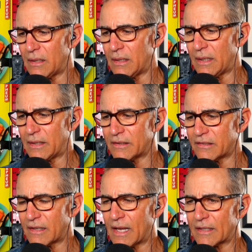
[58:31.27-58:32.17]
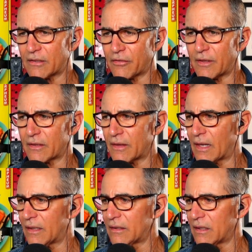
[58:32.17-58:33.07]
And it's sad to think
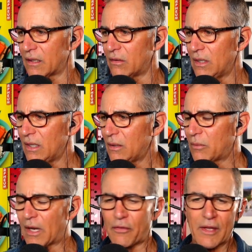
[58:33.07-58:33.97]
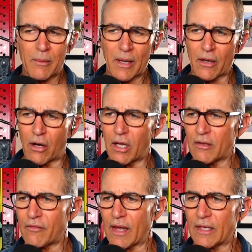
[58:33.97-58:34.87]
that, you know, when I think about
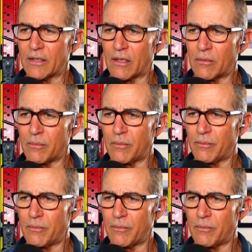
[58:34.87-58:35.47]
all of that, you know,